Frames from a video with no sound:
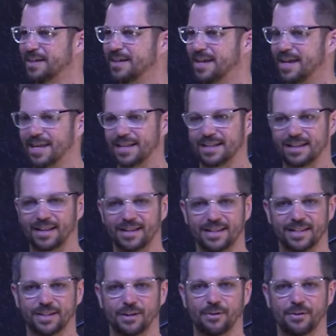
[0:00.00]
And,
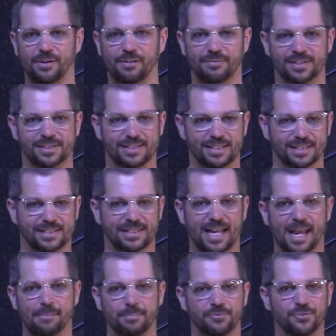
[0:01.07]
you know, it was this
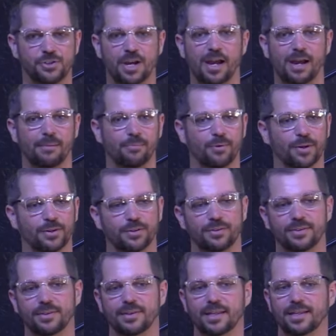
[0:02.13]
type of job where
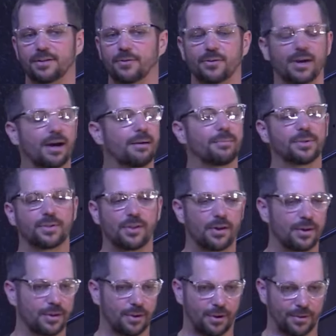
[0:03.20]
they don't come
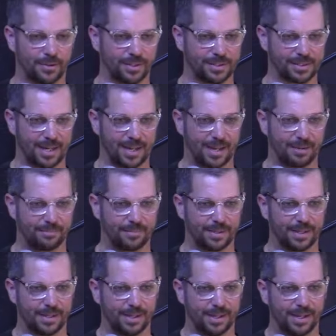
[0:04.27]
along all the time.
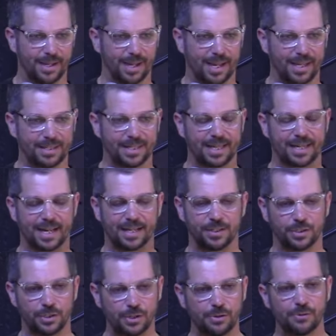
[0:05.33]
And yet I
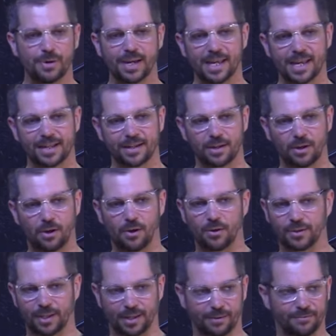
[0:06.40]
knew I had a
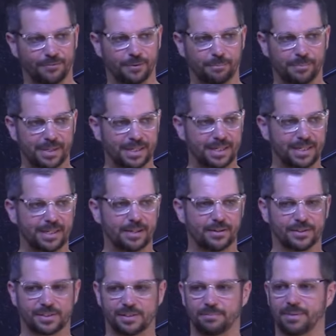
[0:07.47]
calling for many
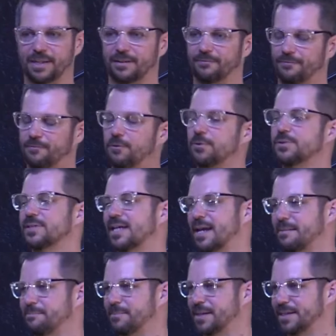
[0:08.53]
years to be in
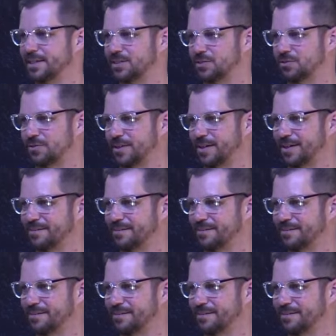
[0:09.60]
full-time ministry.